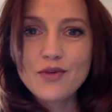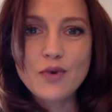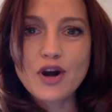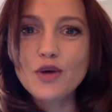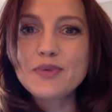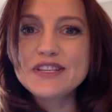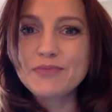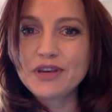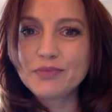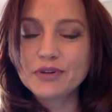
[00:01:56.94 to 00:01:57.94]
We're all busy
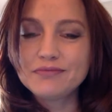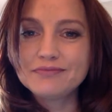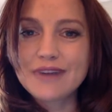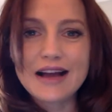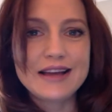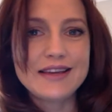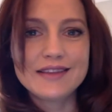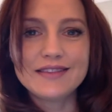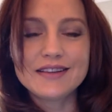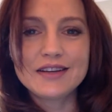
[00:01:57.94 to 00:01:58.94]
people. I
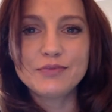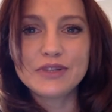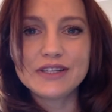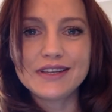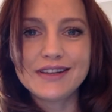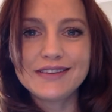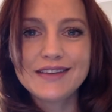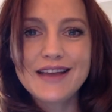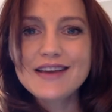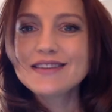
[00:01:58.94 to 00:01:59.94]
get that completely.
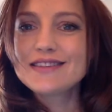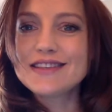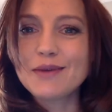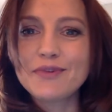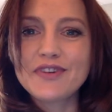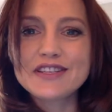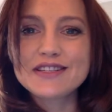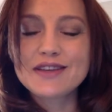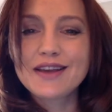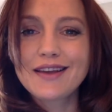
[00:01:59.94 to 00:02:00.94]
Some of
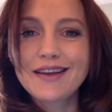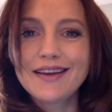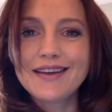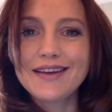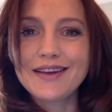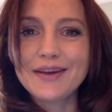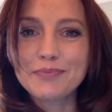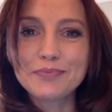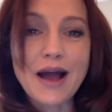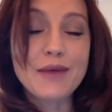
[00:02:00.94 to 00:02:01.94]
us,
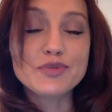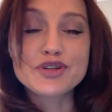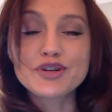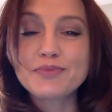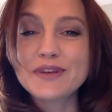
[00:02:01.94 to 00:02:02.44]
I'm sure,